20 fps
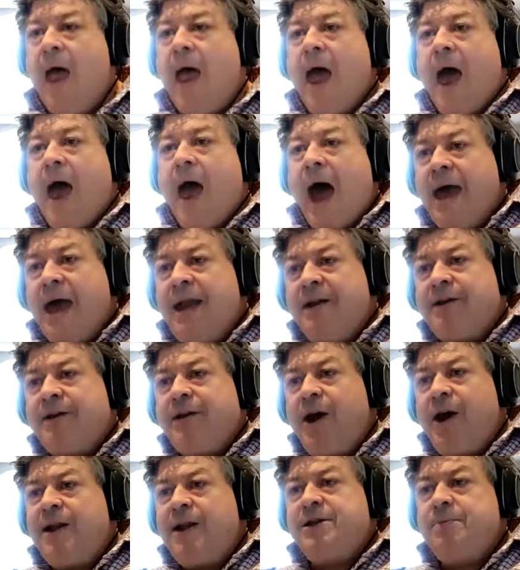And it
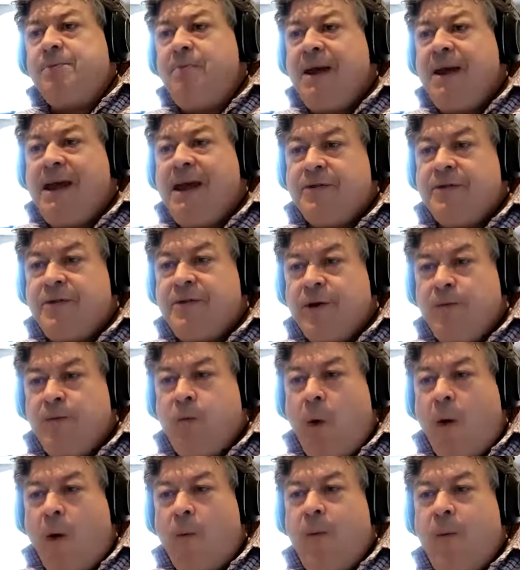occurred to me that
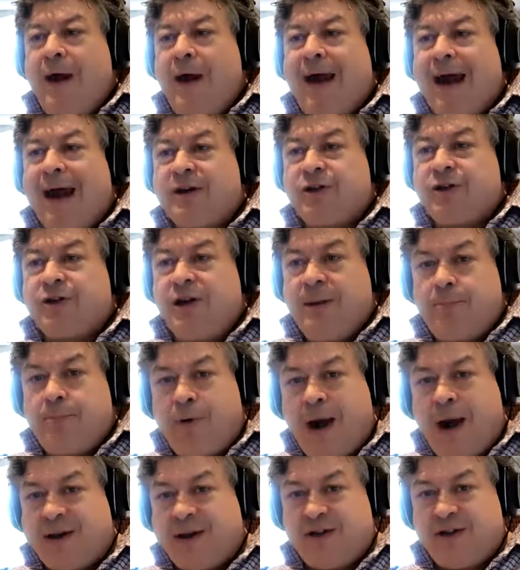what we're actually
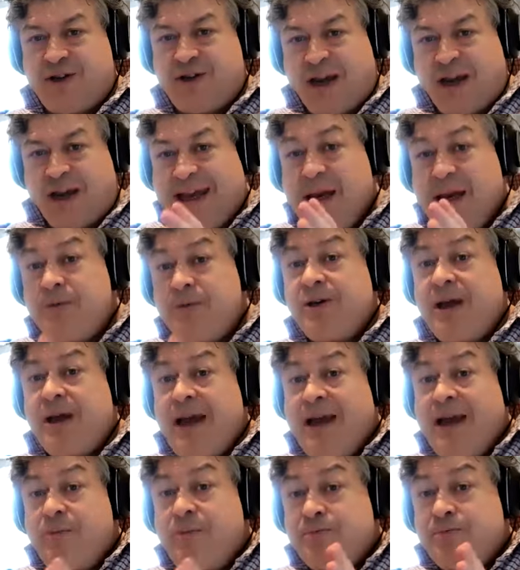practicing, he was
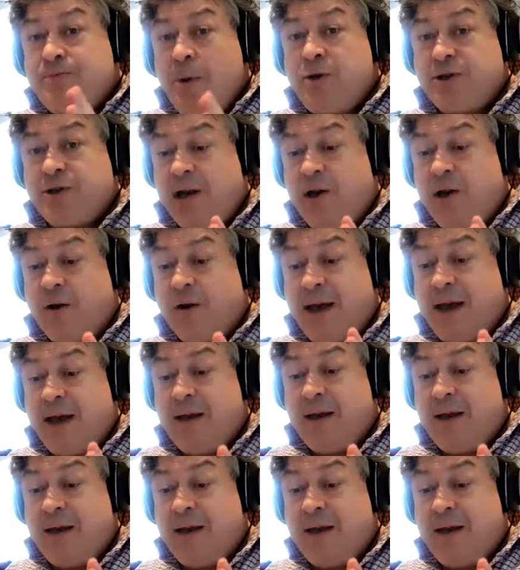he was mostly looking in the